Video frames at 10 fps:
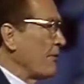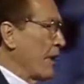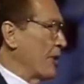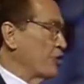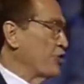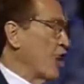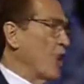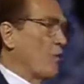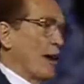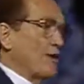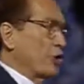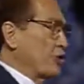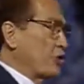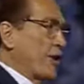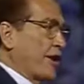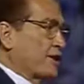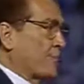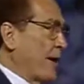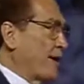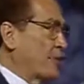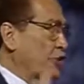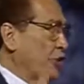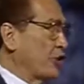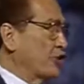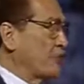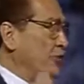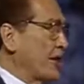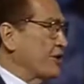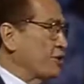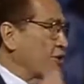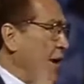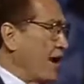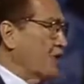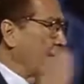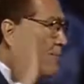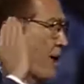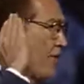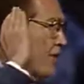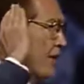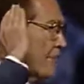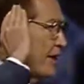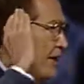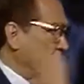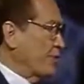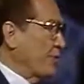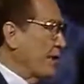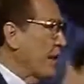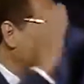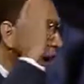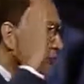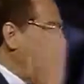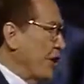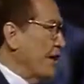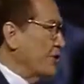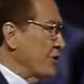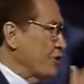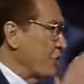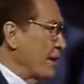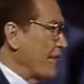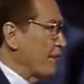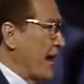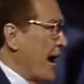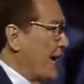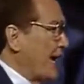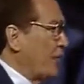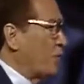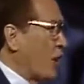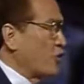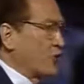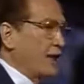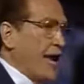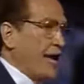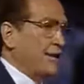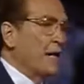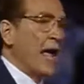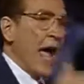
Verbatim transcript: There is no way that you can explain the Church of Jesus Christ apart from the history of Jesus who lived, died, and rose again.